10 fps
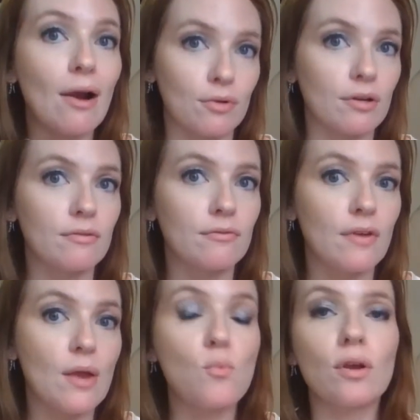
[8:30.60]
out of
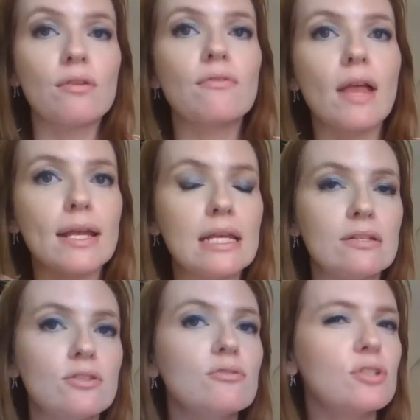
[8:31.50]
and where you're flying
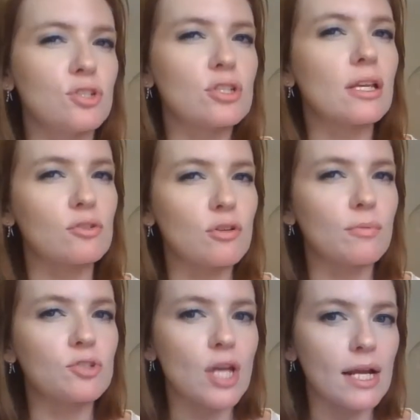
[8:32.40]
into, to just like
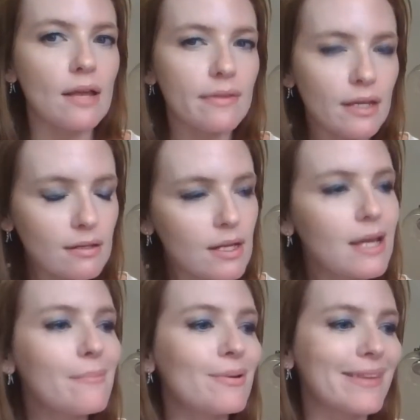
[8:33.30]
triple check on that.
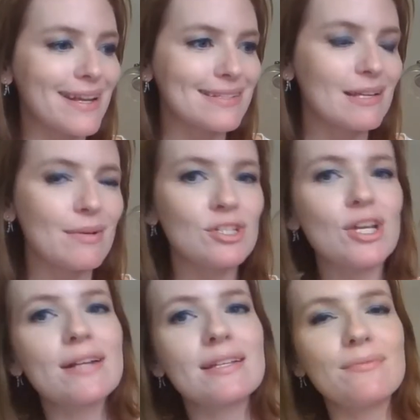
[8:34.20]
The last time I
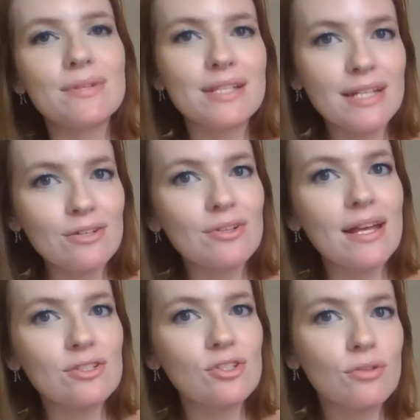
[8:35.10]
checked, it was an
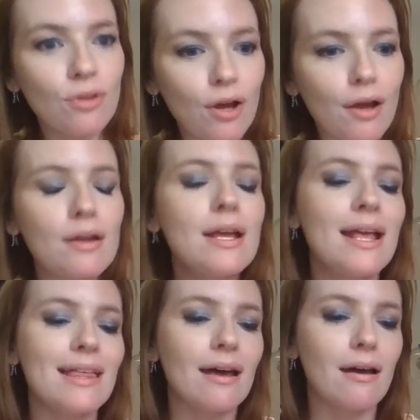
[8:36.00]
international law.
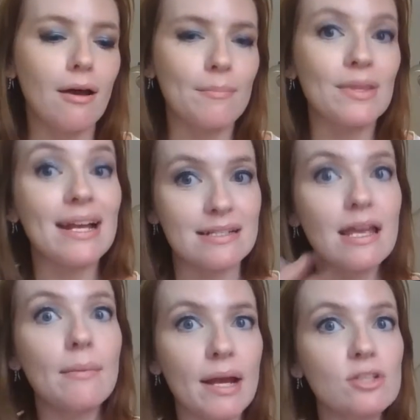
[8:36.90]
Last
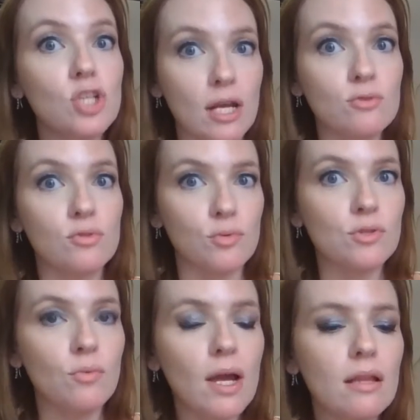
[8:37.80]
time I checked, which
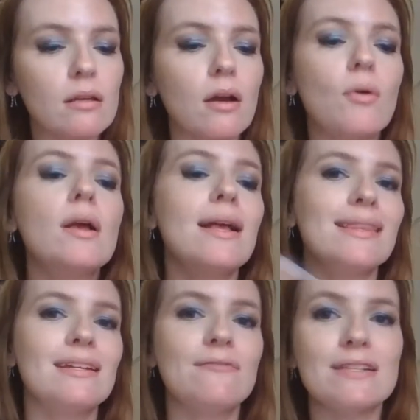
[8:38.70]
was a while ago,
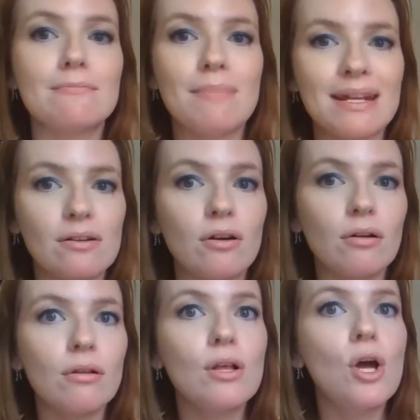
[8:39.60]
that if it's
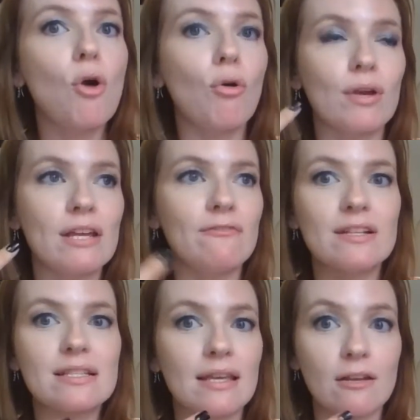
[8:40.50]
medical or if
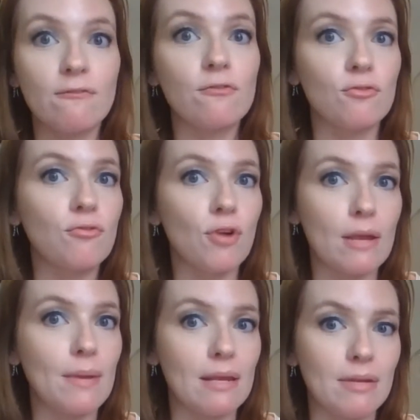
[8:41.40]
it's like food for
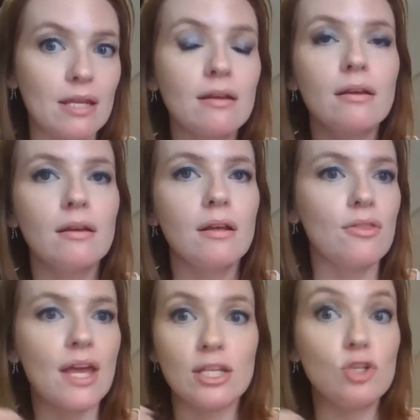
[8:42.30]
a baby,
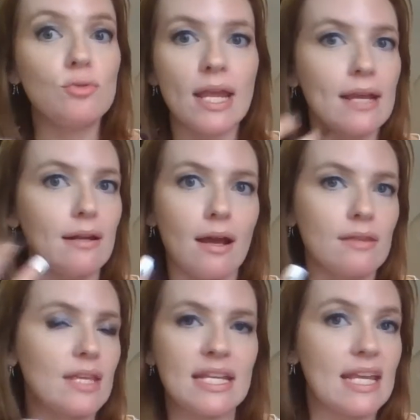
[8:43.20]
that
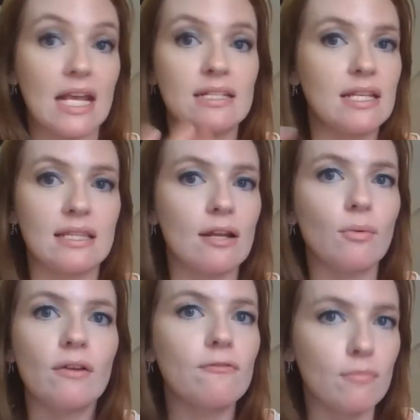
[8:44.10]
they can't take
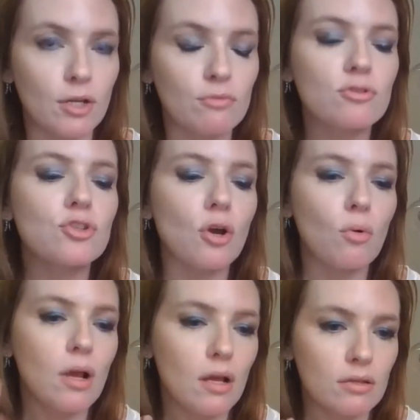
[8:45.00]
that away from you.
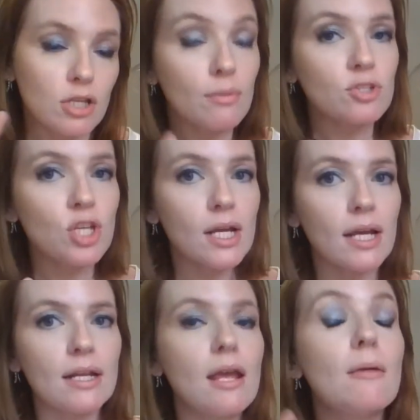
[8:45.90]
So double
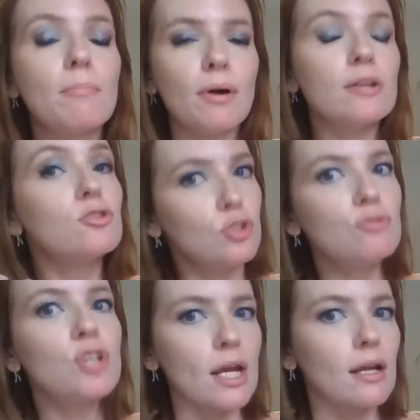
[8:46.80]
check on it, but
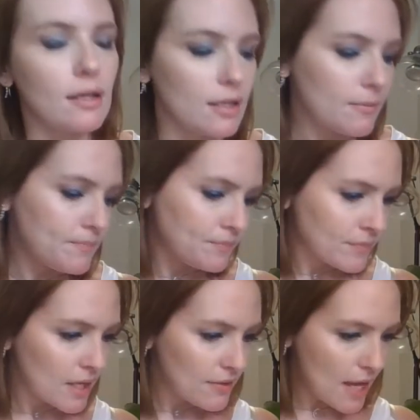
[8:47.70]
do check on
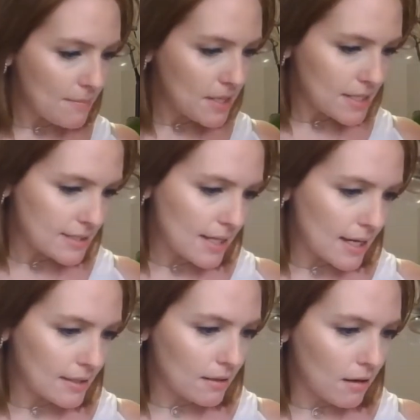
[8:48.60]
it. That being
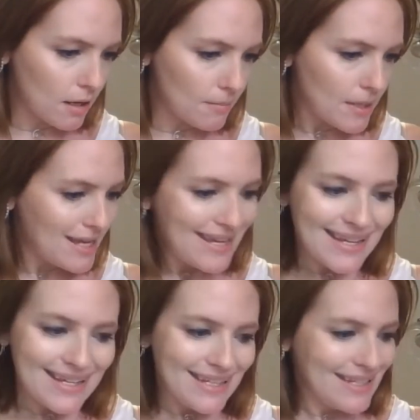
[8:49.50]
said,
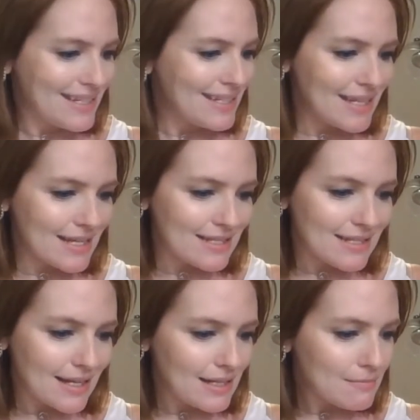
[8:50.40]

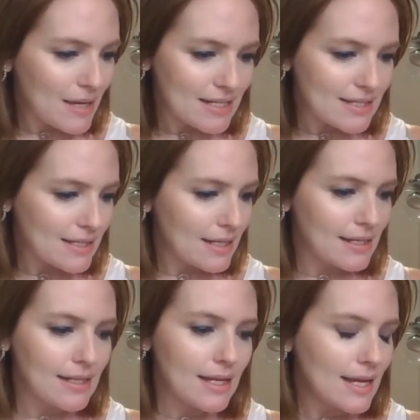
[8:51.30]
yes, any
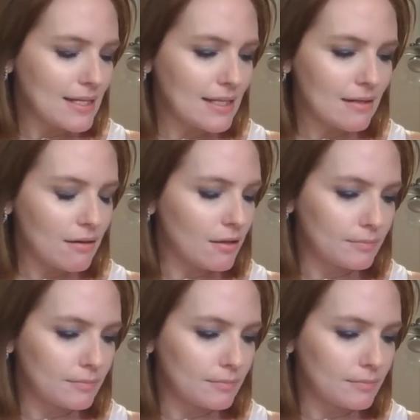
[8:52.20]
medicine, any